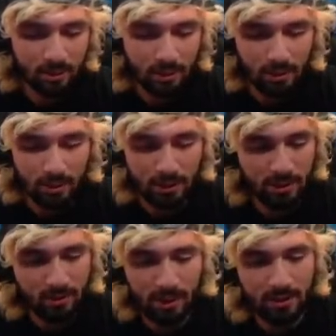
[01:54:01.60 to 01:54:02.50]
Oh,
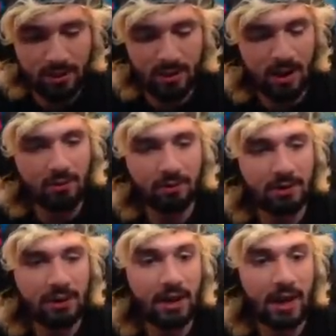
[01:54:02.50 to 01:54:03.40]
I'll I'll get I'll
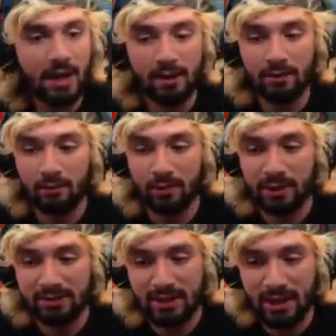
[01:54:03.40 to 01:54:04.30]
look at what
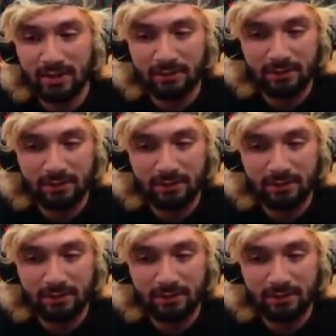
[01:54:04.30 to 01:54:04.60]
else I have.